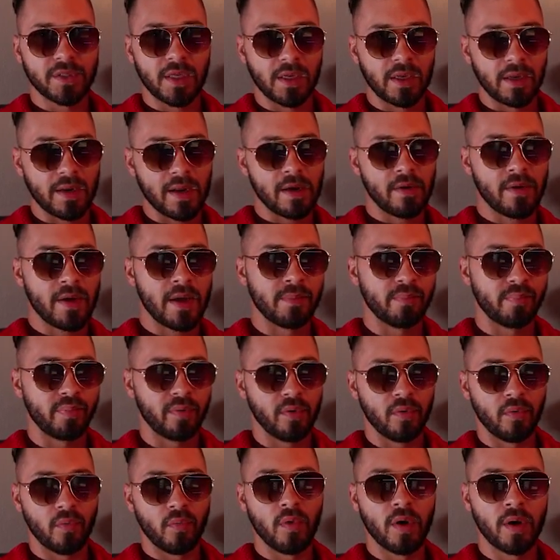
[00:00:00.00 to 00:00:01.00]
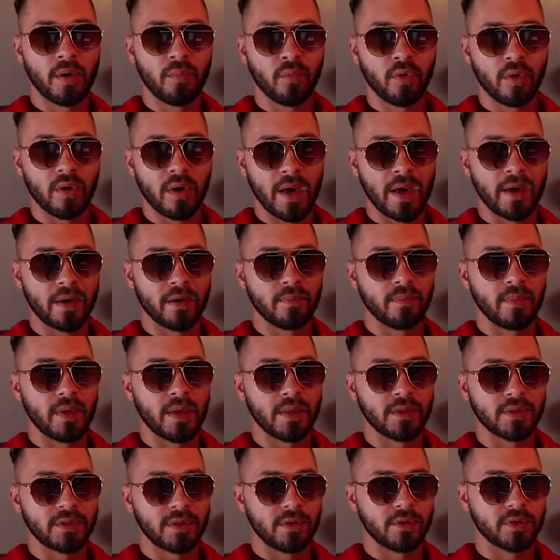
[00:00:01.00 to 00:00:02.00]
take it out and put one more item
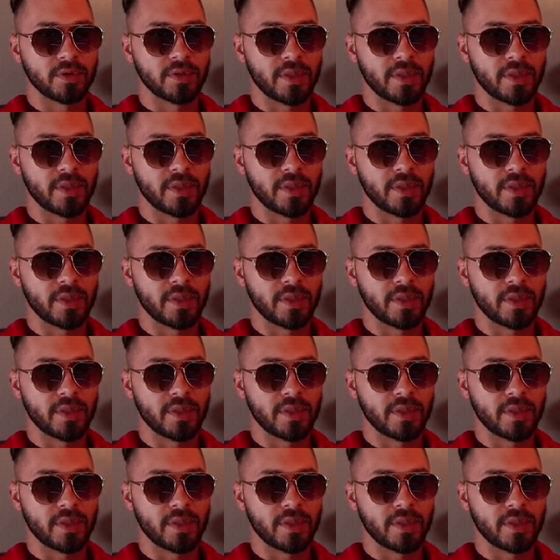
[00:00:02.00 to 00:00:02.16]
into your